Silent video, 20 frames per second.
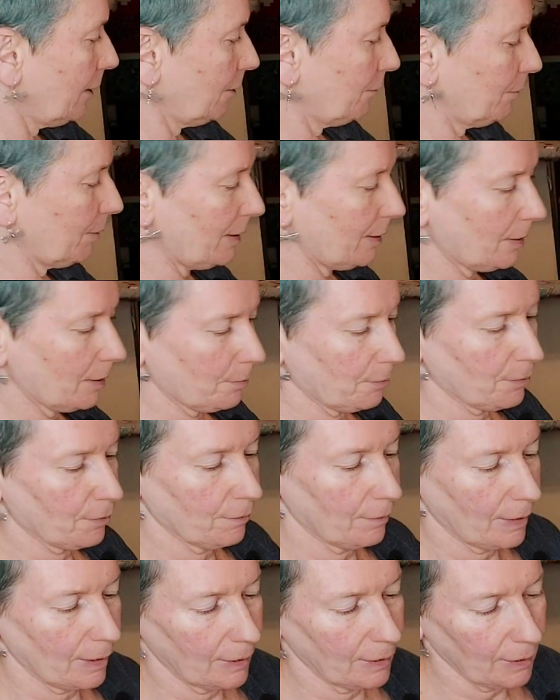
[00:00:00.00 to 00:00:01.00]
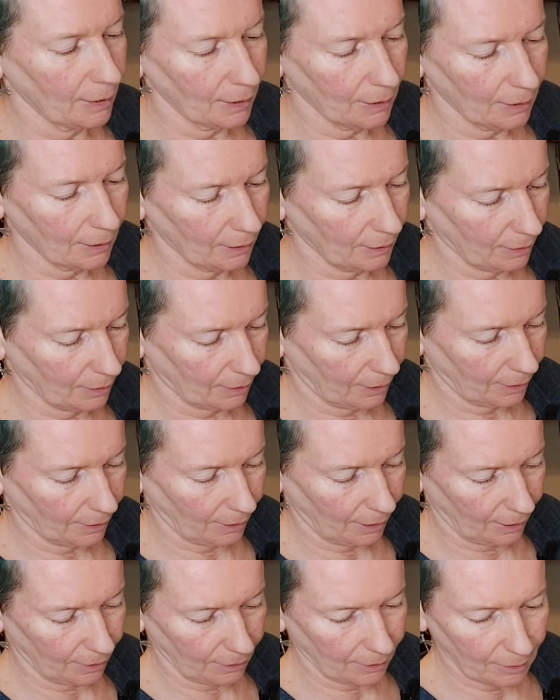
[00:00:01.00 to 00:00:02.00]
I have my zipper ready. Let's
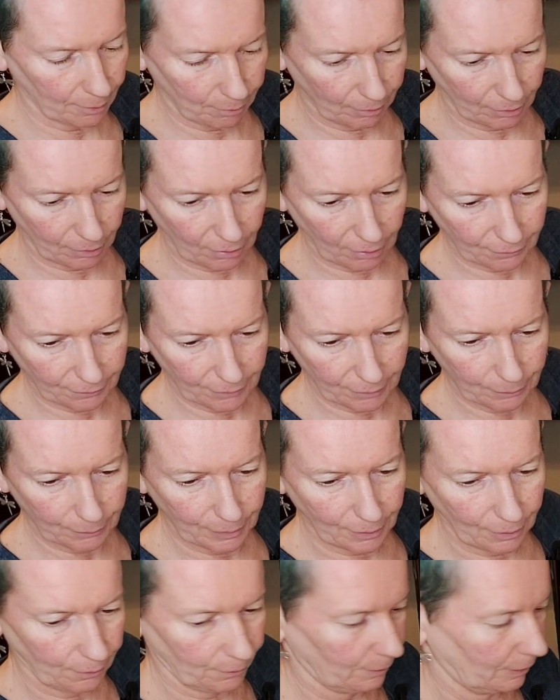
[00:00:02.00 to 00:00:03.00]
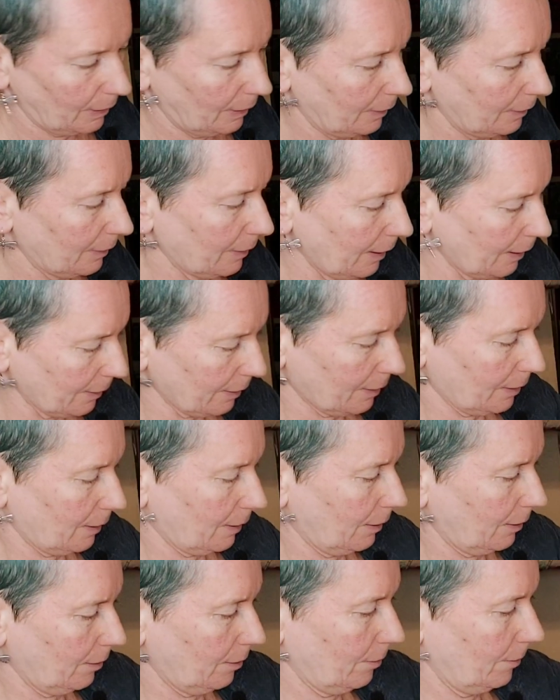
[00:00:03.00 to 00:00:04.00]
get that label off it. We don't need that.